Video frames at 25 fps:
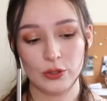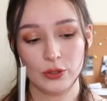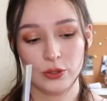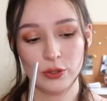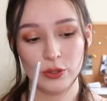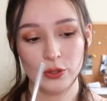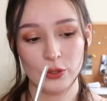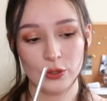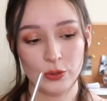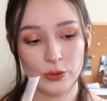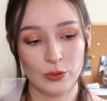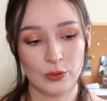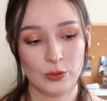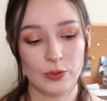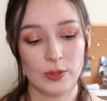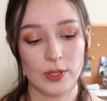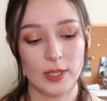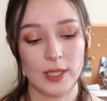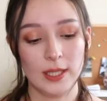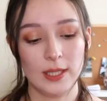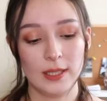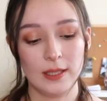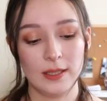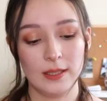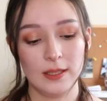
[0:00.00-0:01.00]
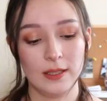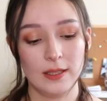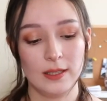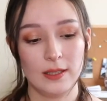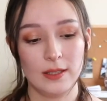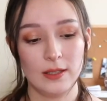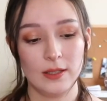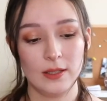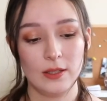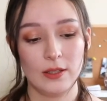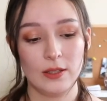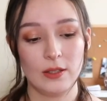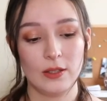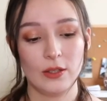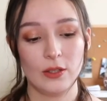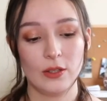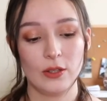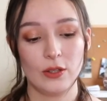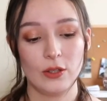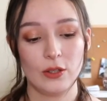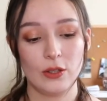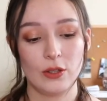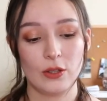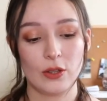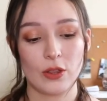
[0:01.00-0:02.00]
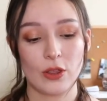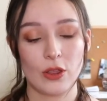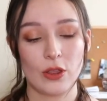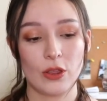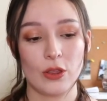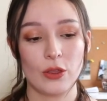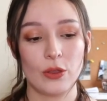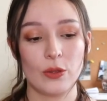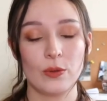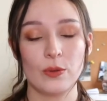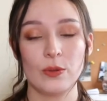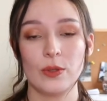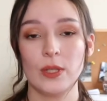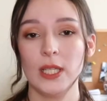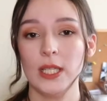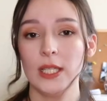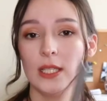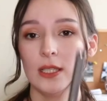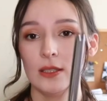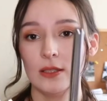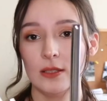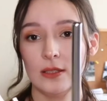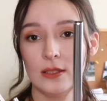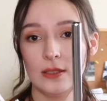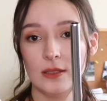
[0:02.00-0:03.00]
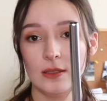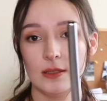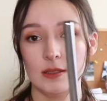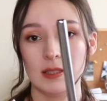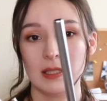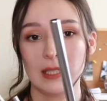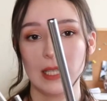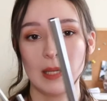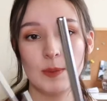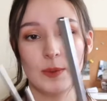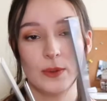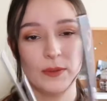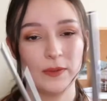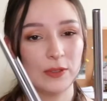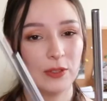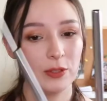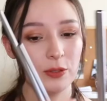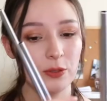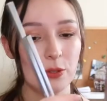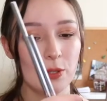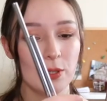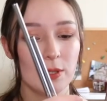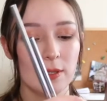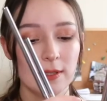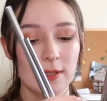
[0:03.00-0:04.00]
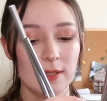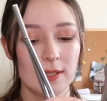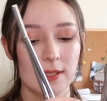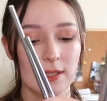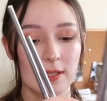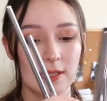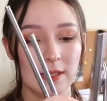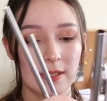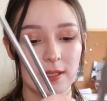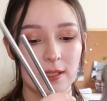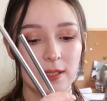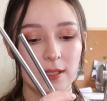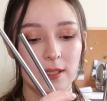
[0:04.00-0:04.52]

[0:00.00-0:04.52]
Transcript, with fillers: two and three type of straws